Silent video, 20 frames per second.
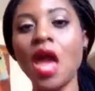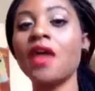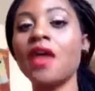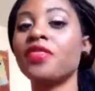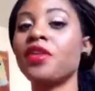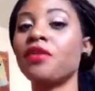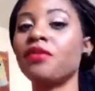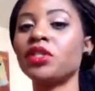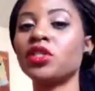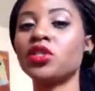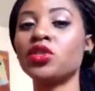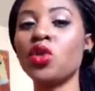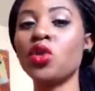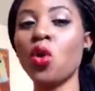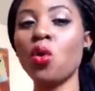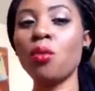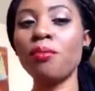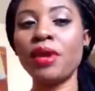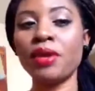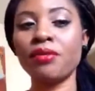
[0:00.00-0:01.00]
There is
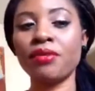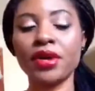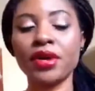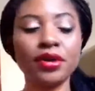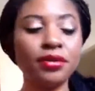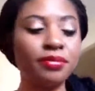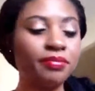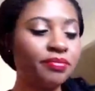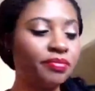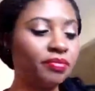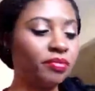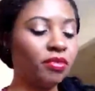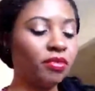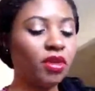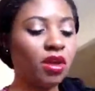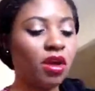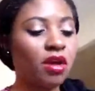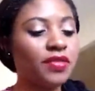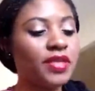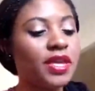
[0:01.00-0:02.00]
no mirror
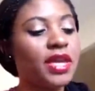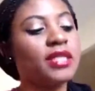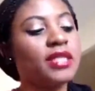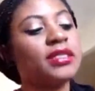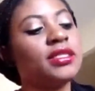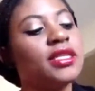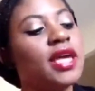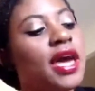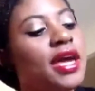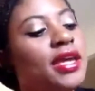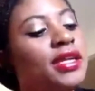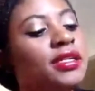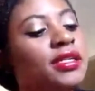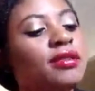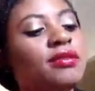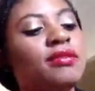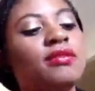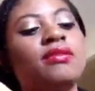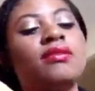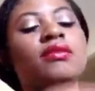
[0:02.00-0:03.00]
on the inside,
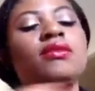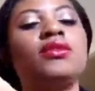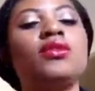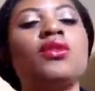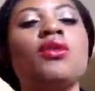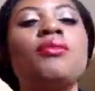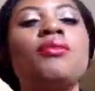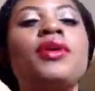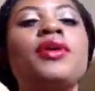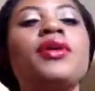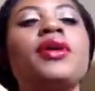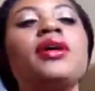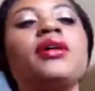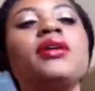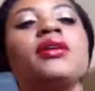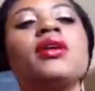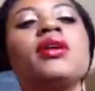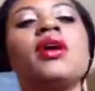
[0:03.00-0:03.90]
no mirror.